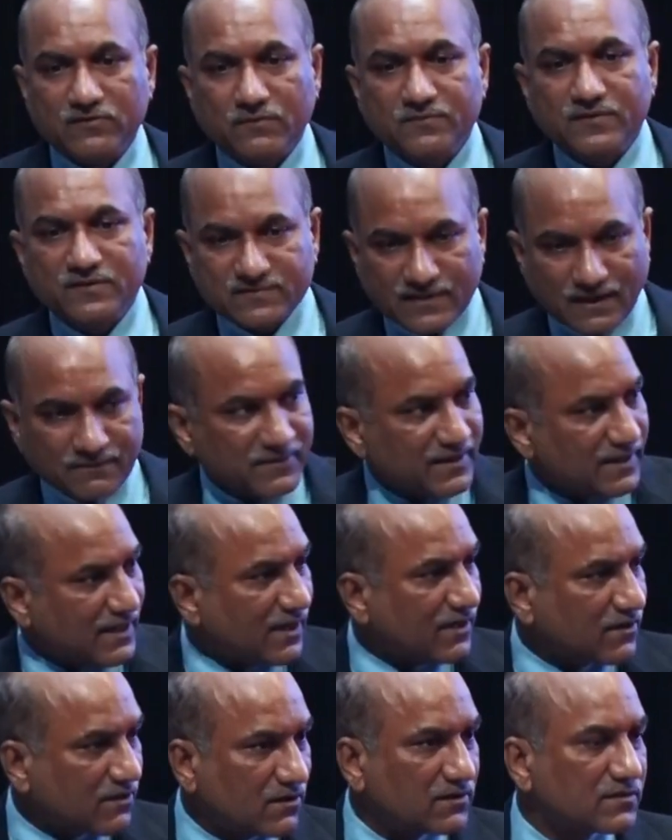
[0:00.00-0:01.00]
of this
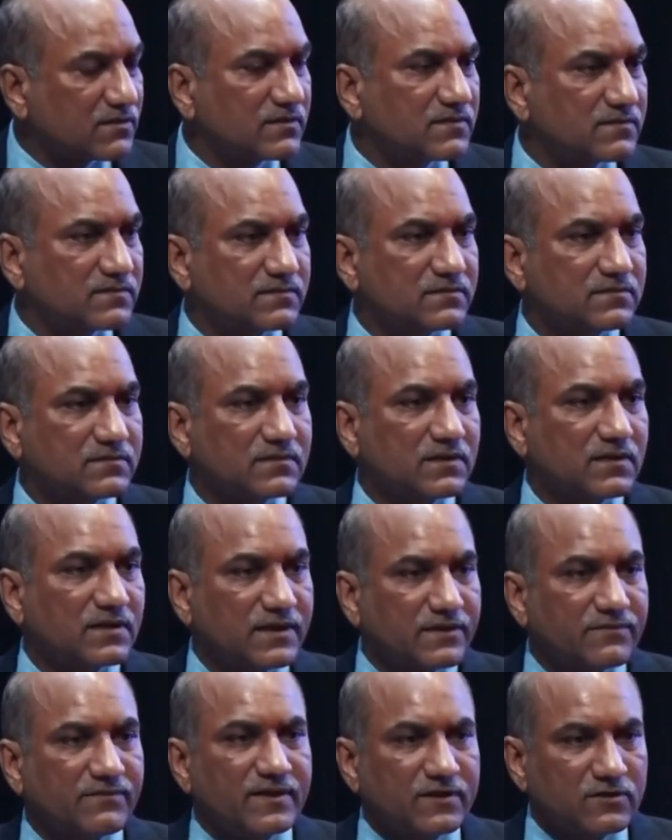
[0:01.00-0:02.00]
seminar or this
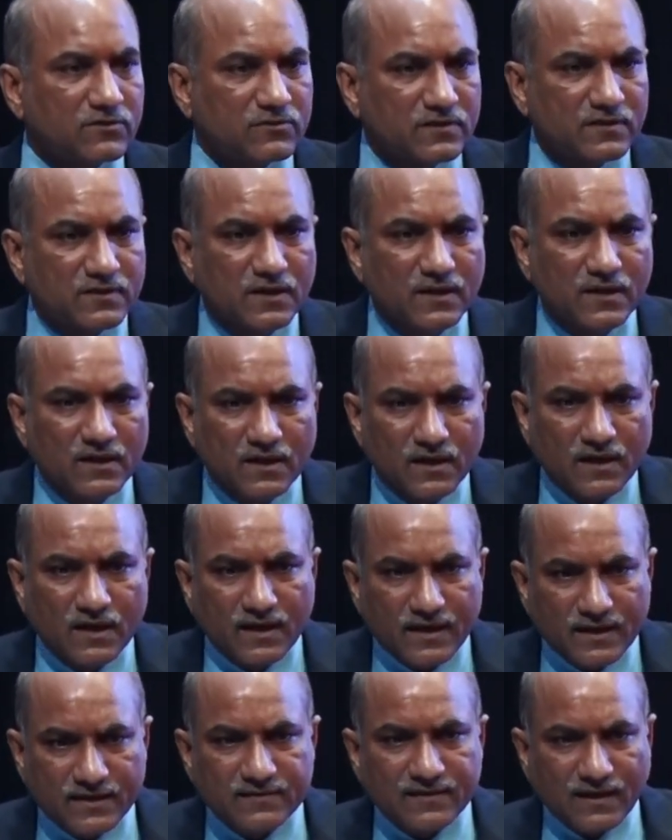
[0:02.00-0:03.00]
event
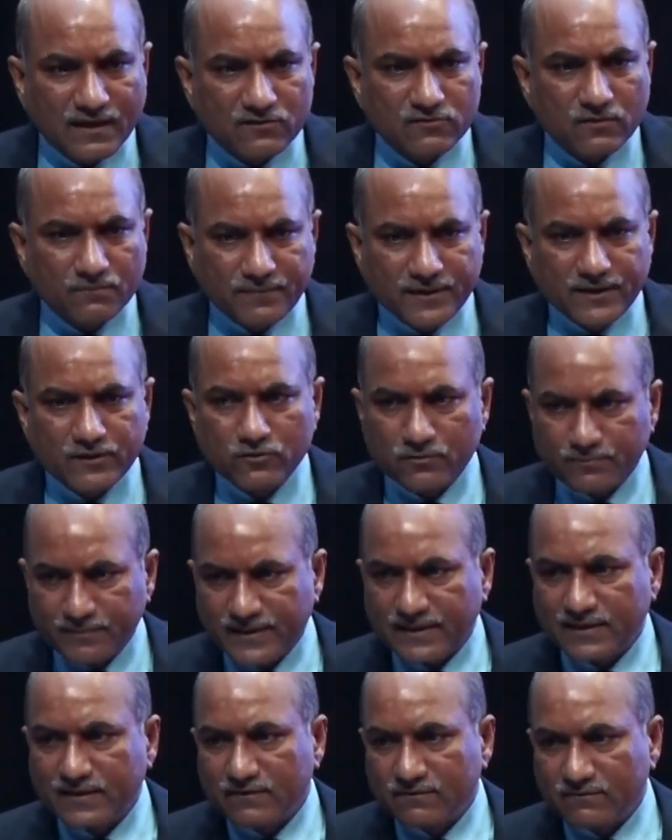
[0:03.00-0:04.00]
is also
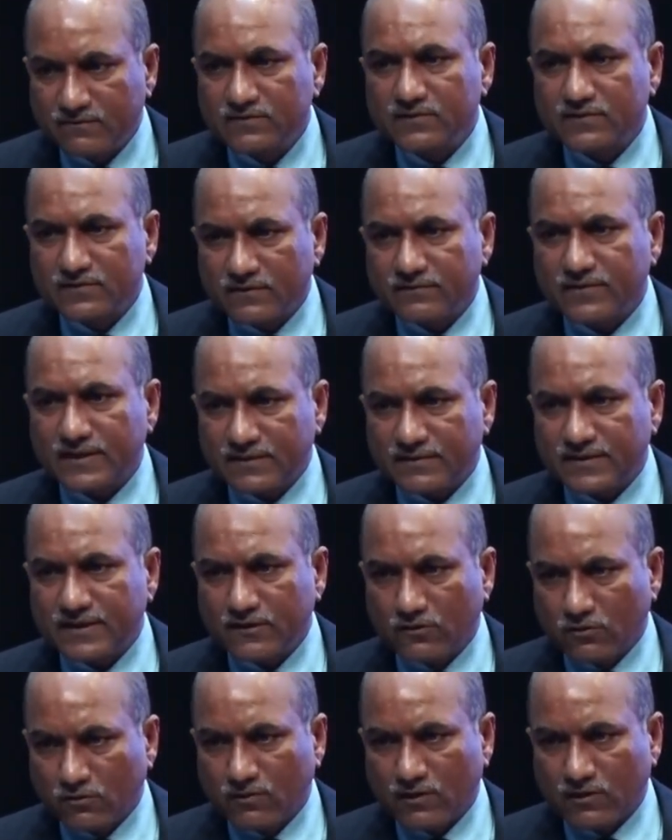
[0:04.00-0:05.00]
B2B, which is a very, very
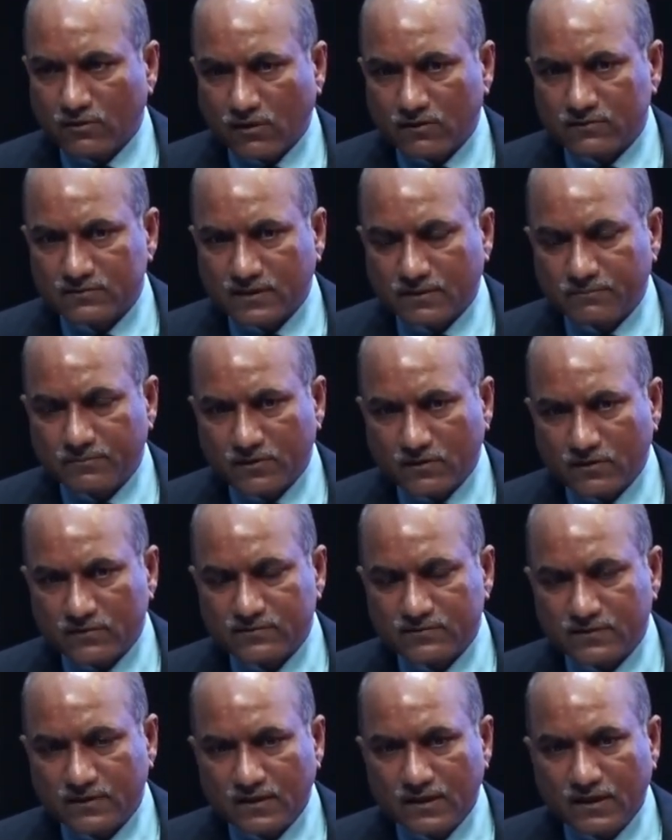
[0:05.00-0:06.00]
novel concept,
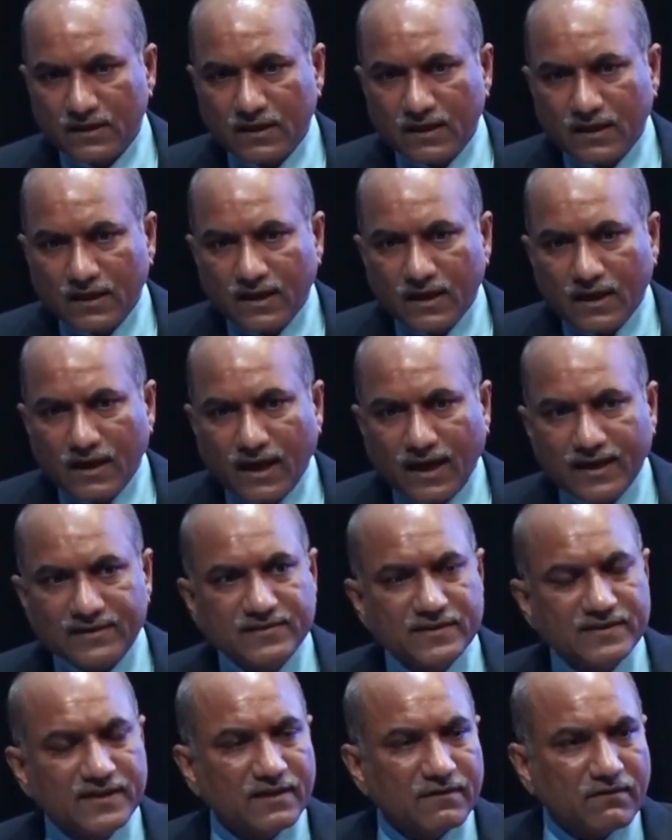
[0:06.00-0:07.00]
because I
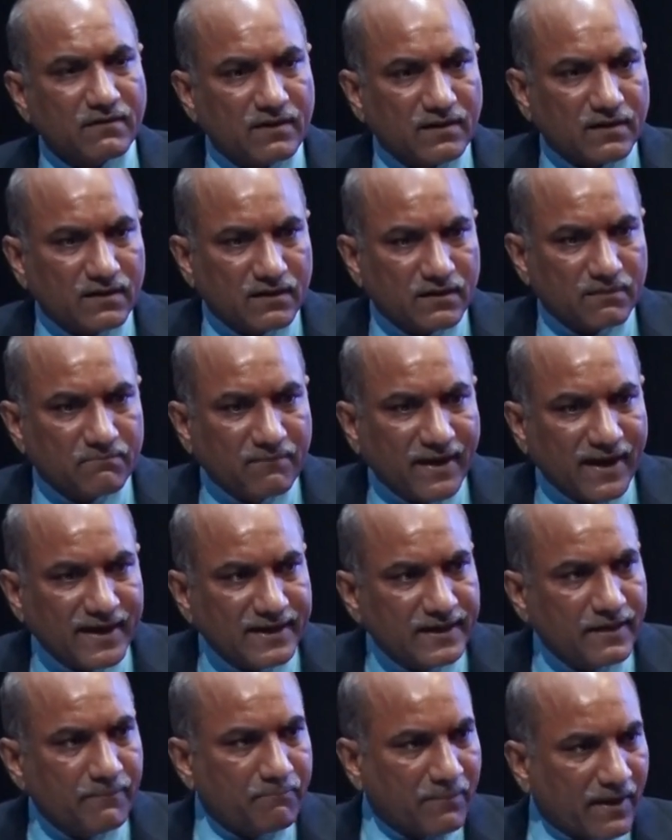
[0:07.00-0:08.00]
see that
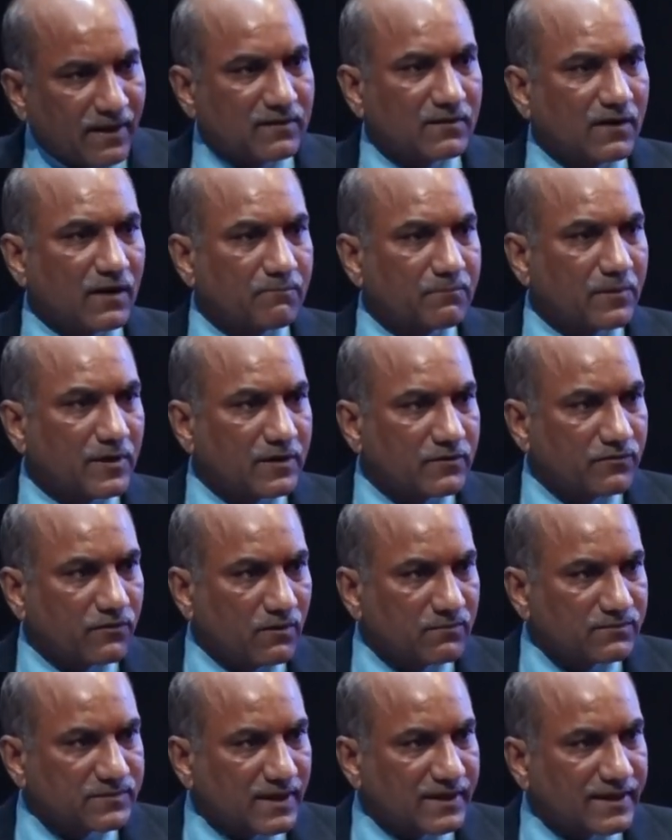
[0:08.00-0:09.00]
many parallel
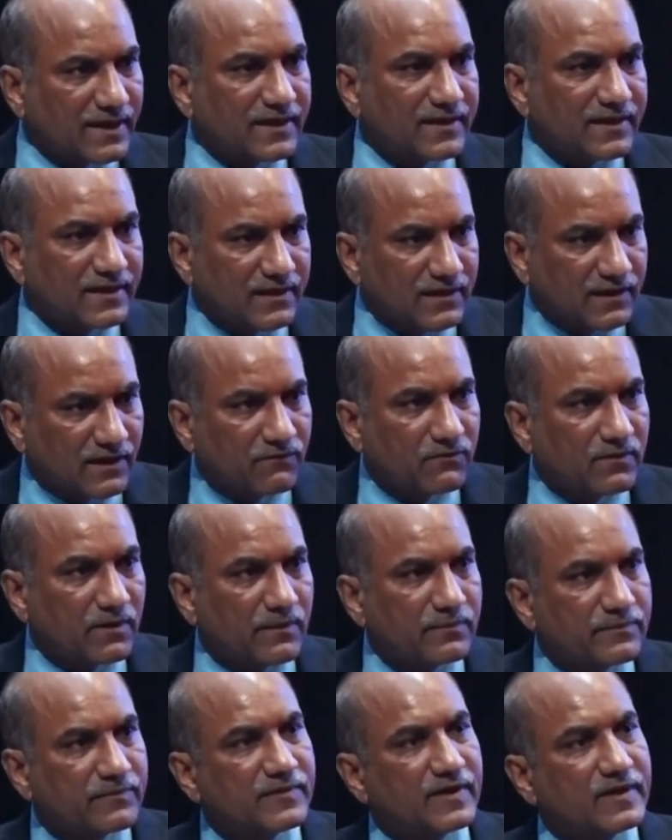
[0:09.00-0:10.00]
platforms are getting
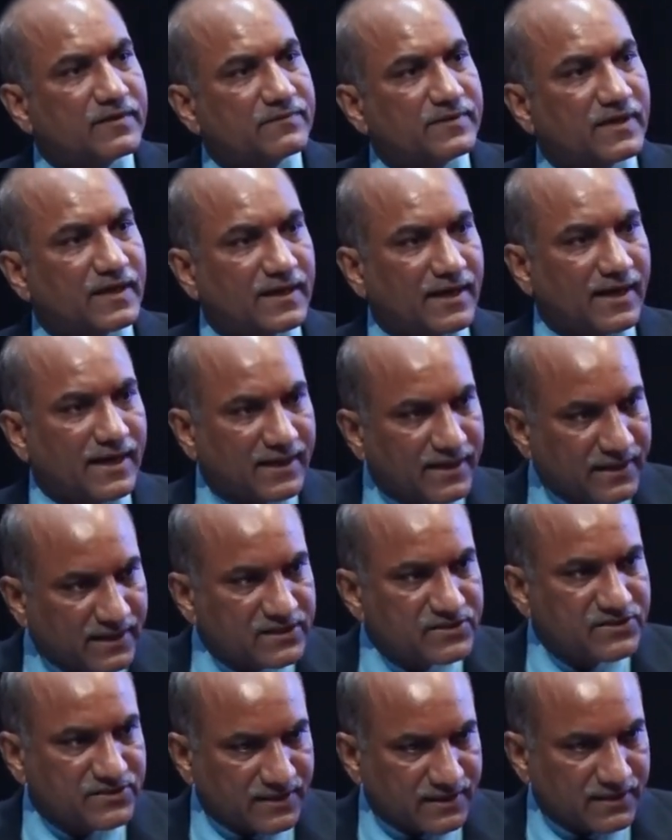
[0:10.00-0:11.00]
developed where we are
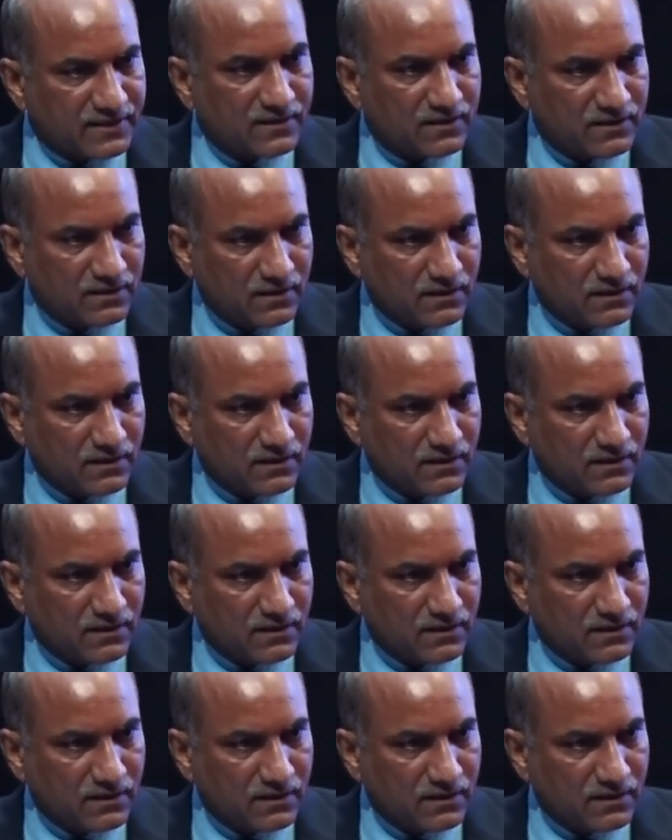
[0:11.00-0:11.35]
engaging